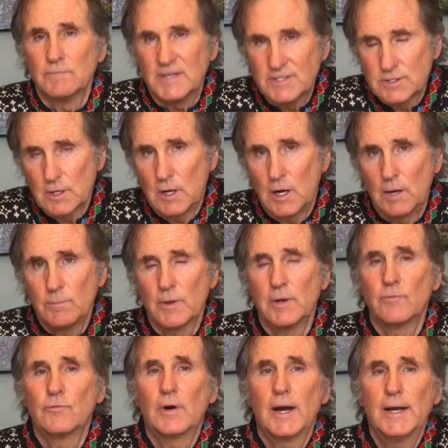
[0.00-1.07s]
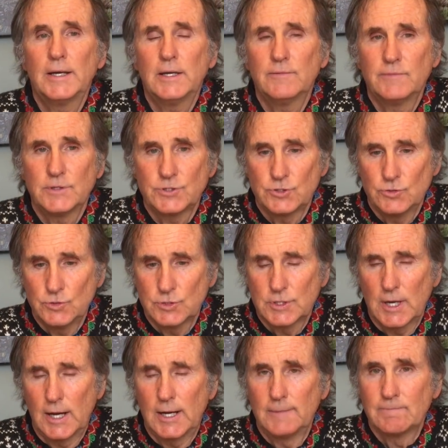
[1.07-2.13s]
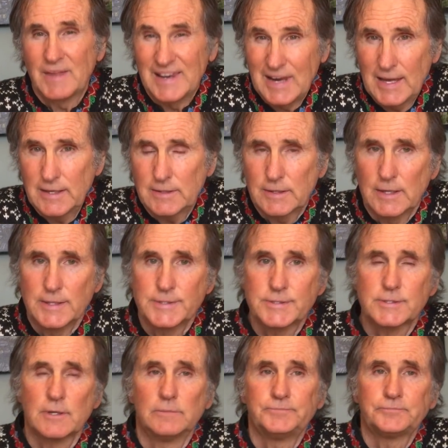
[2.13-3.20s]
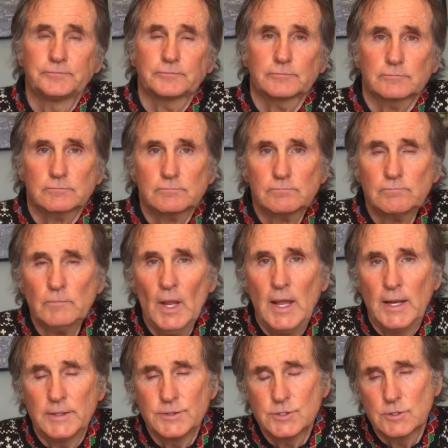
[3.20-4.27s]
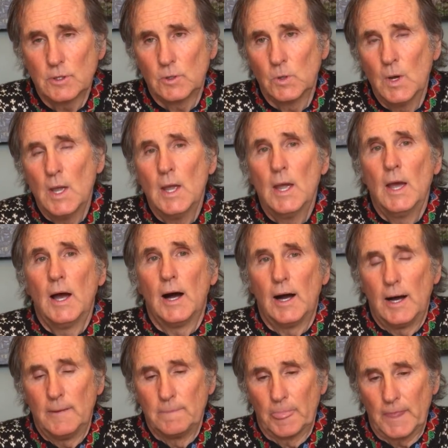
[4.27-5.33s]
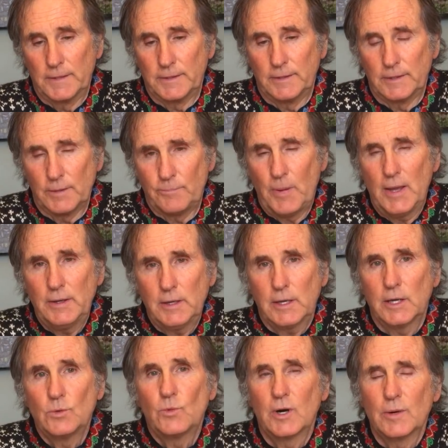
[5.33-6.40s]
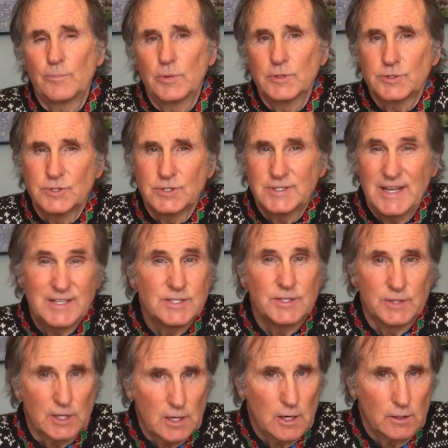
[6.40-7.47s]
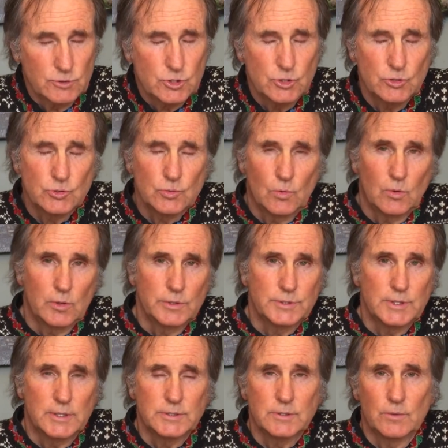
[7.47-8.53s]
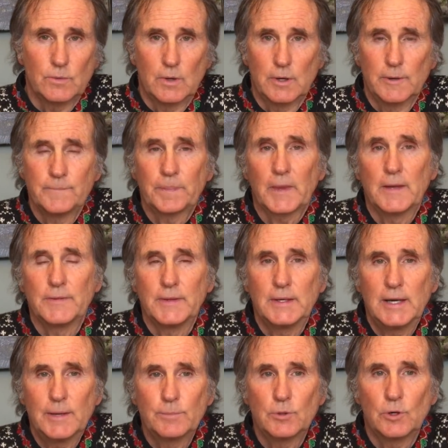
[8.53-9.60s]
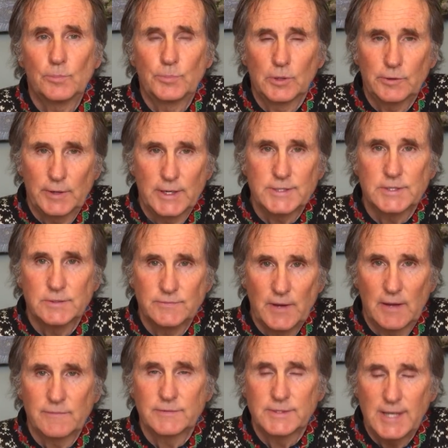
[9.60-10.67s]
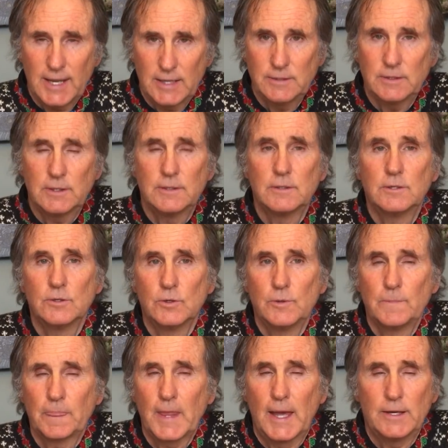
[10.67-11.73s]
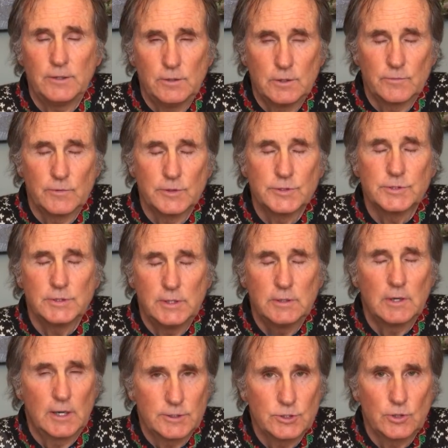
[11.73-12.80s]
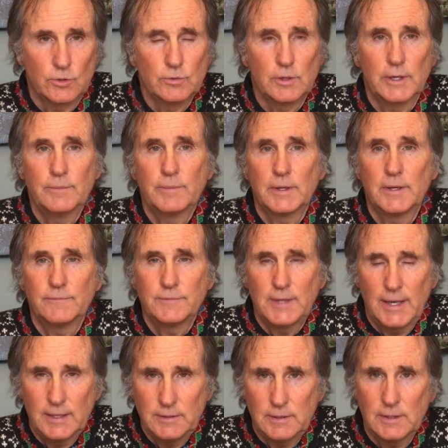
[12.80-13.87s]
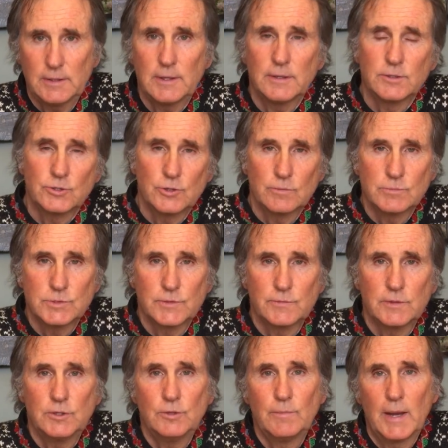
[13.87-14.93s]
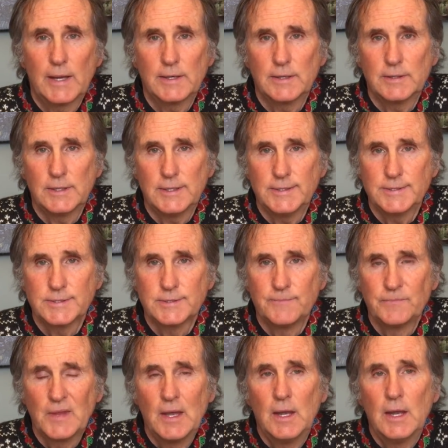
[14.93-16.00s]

Islam, and a variety of issues like this. And so depending on where a person stands in the cultures wars, as it were, the liberal progressive have tended to, at university, not totally, but have tended in terms of the humanities